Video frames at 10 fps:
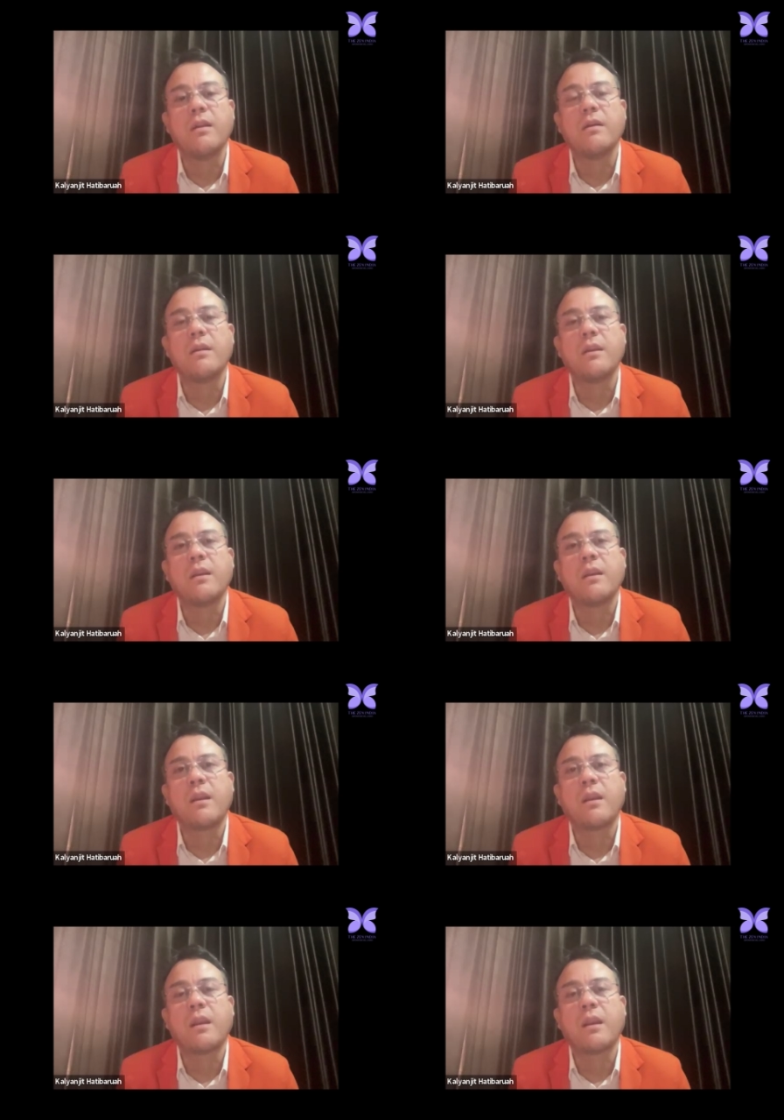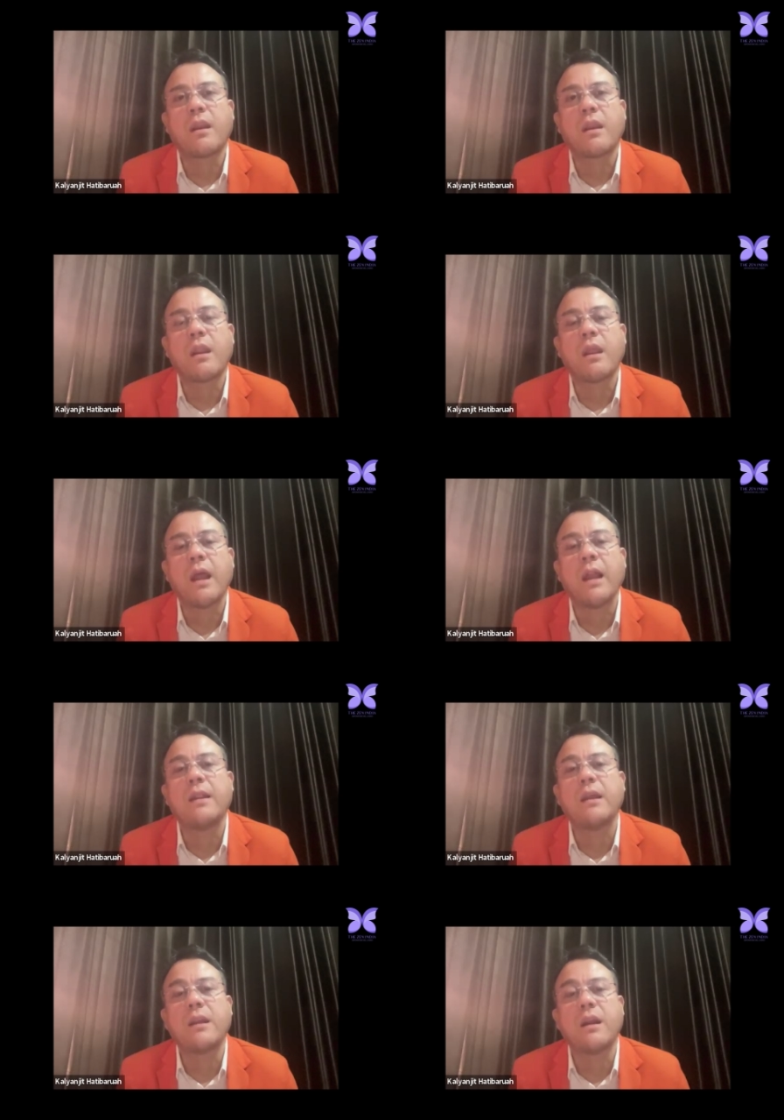in the
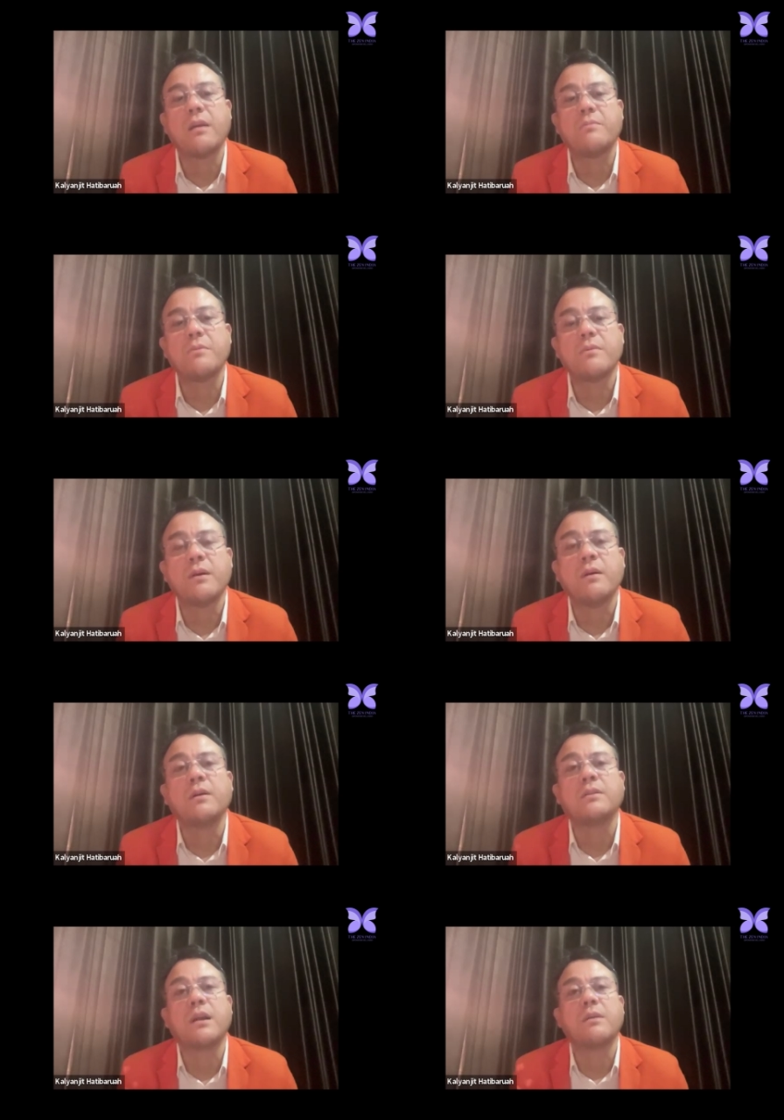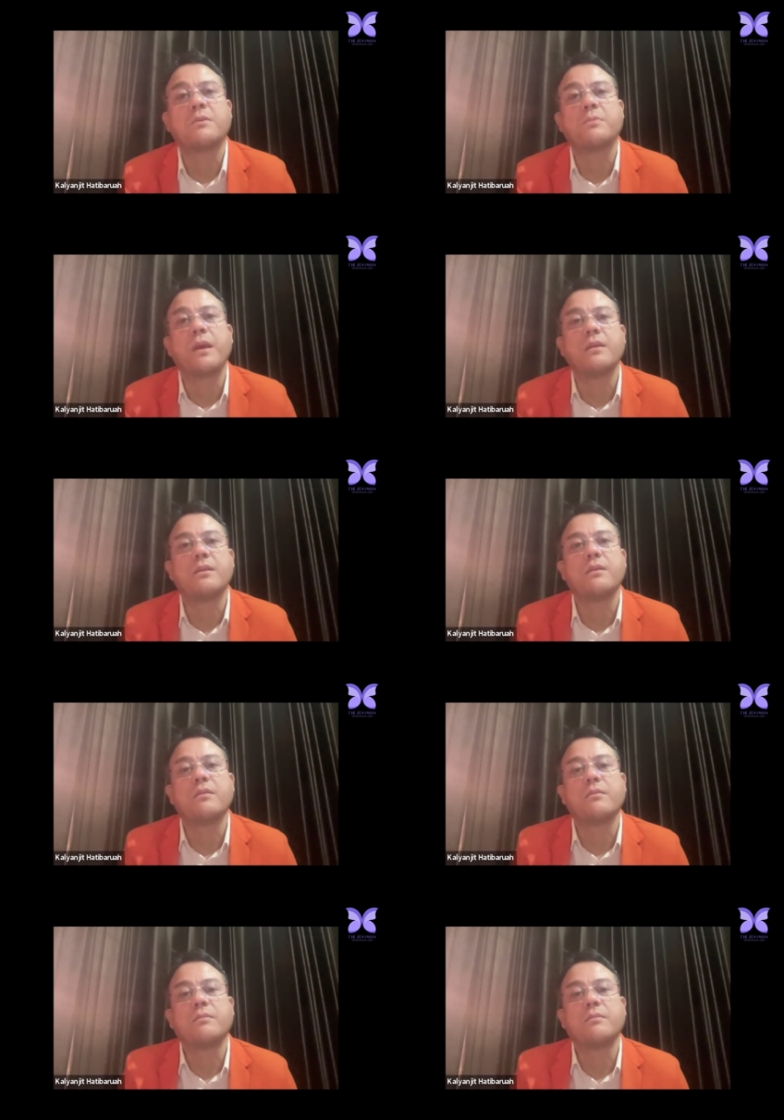health tech startup space.